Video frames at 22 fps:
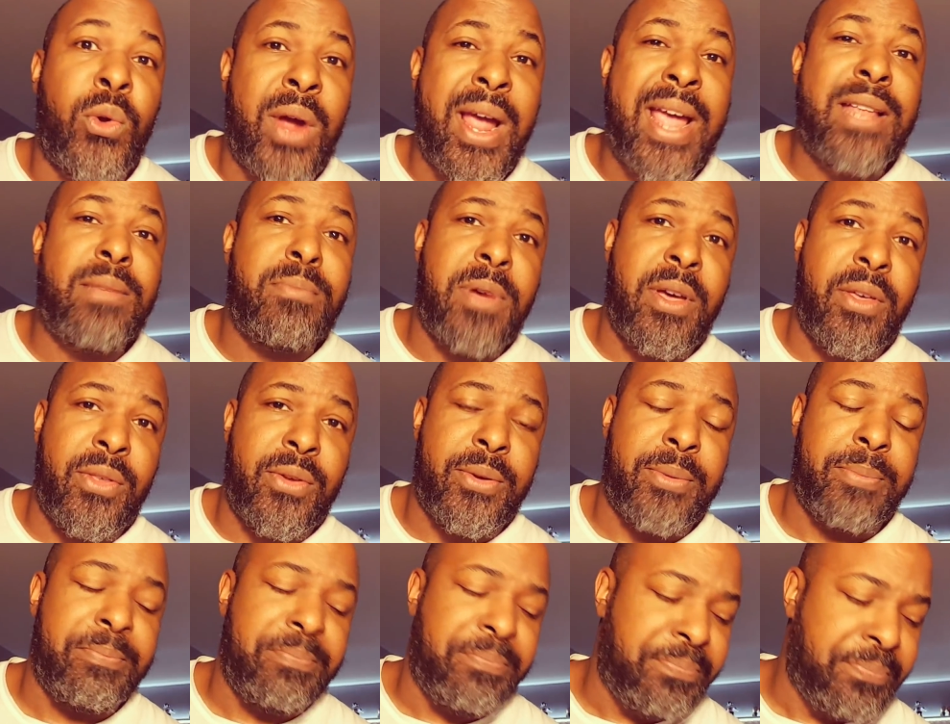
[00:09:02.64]

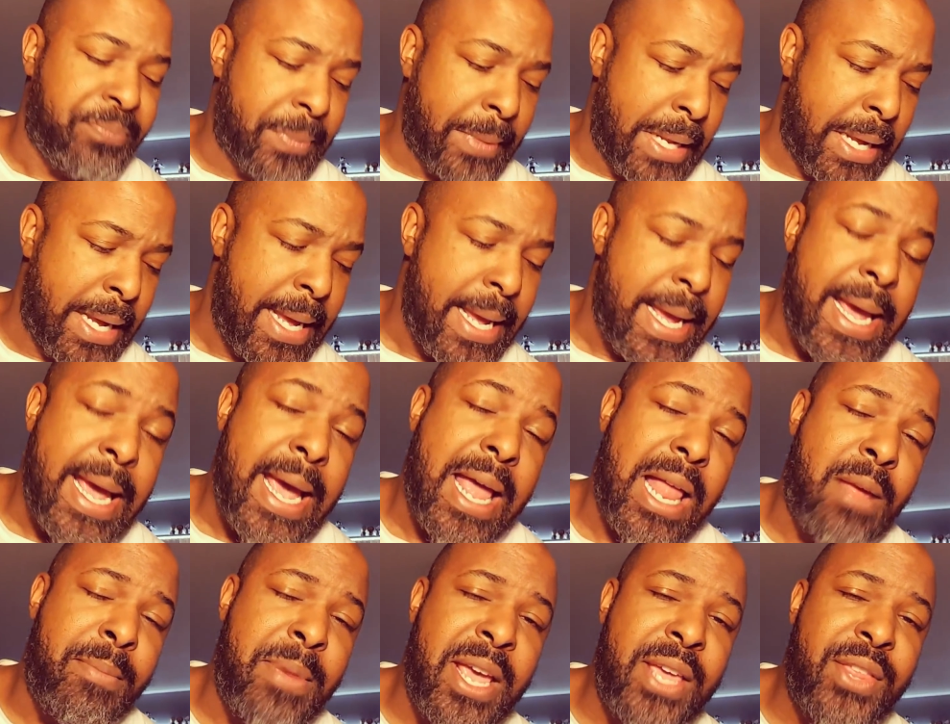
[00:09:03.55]
grandmother.
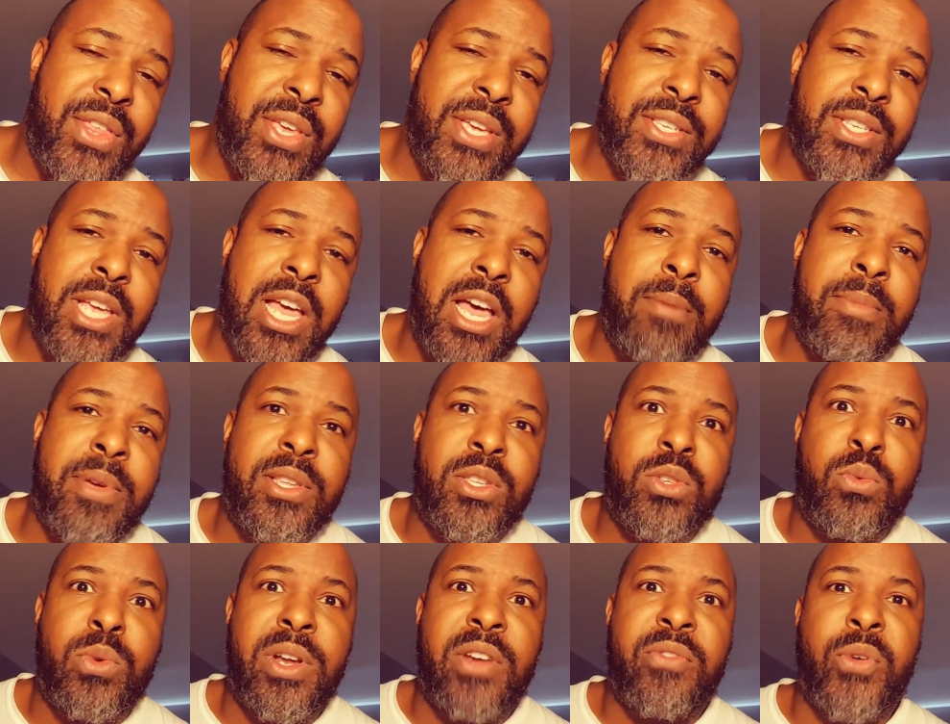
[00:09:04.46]
And I made these
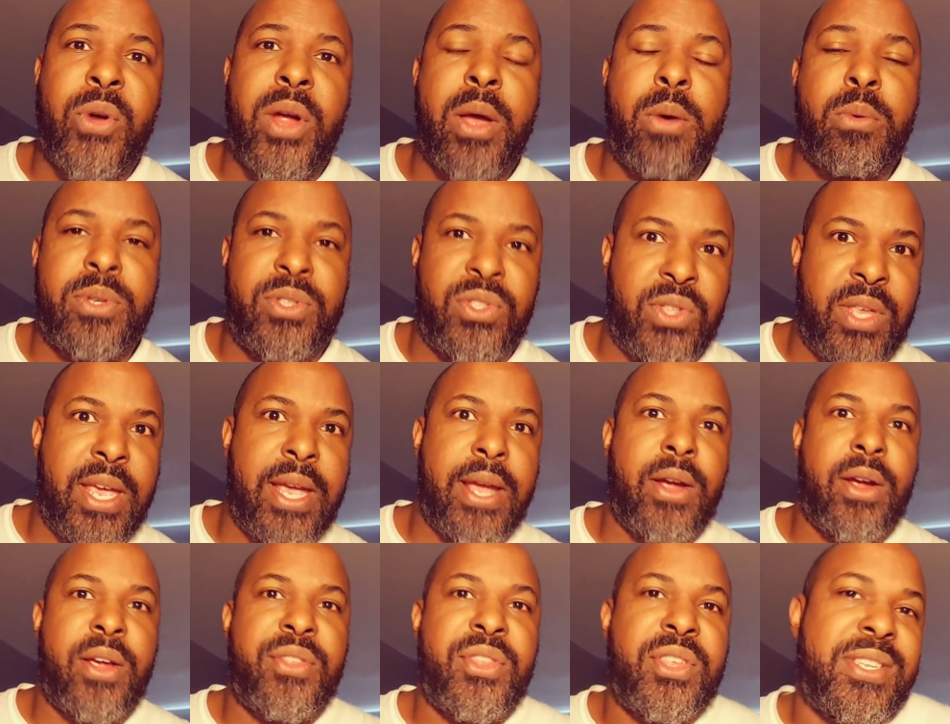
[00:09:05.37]
comments whenever I was
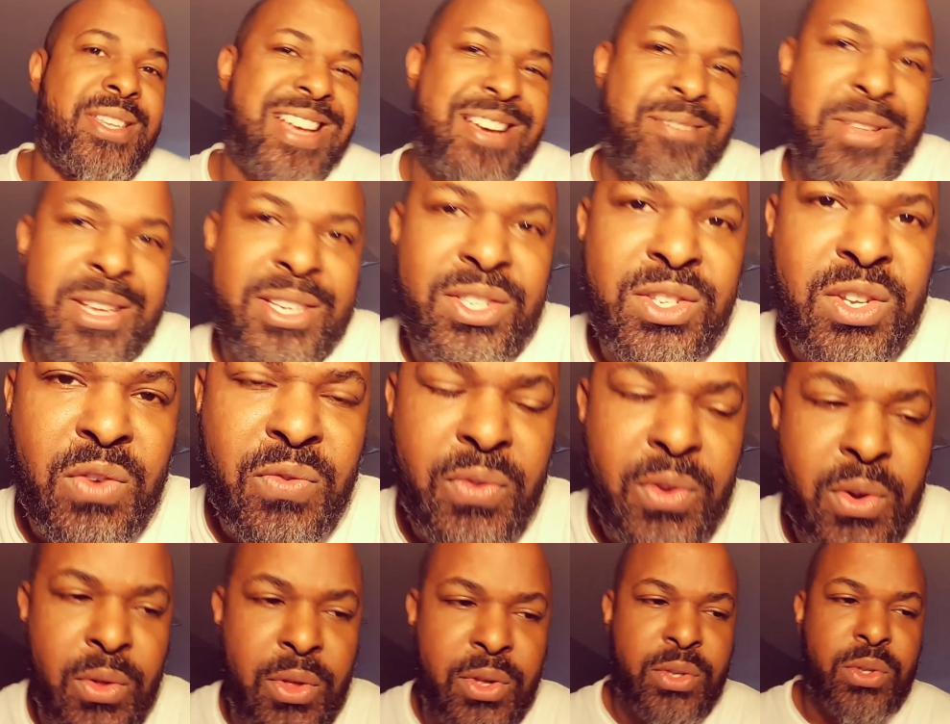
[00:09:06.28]
there at the time, and I still
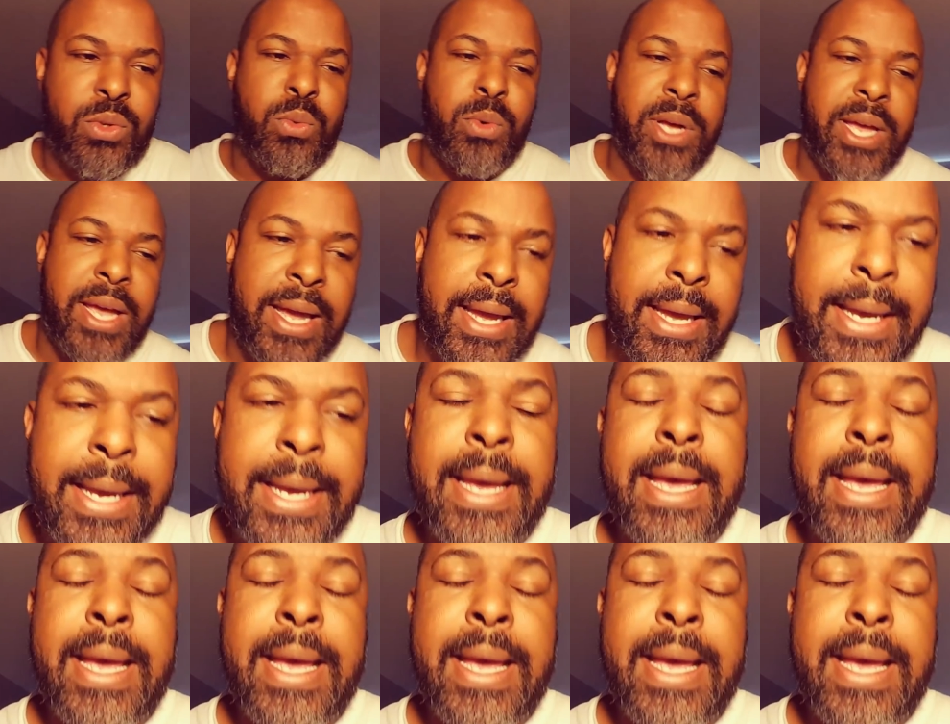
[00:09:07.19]
feel this way.